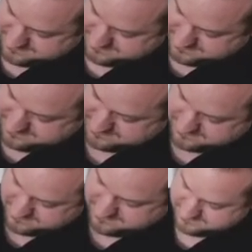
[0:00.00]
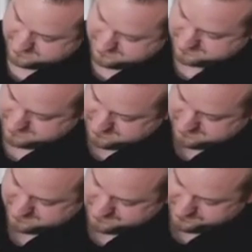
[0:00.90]
Okay. It's not
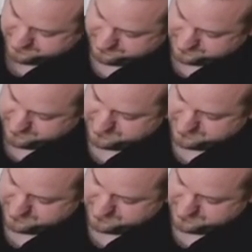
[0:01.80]
really the hardest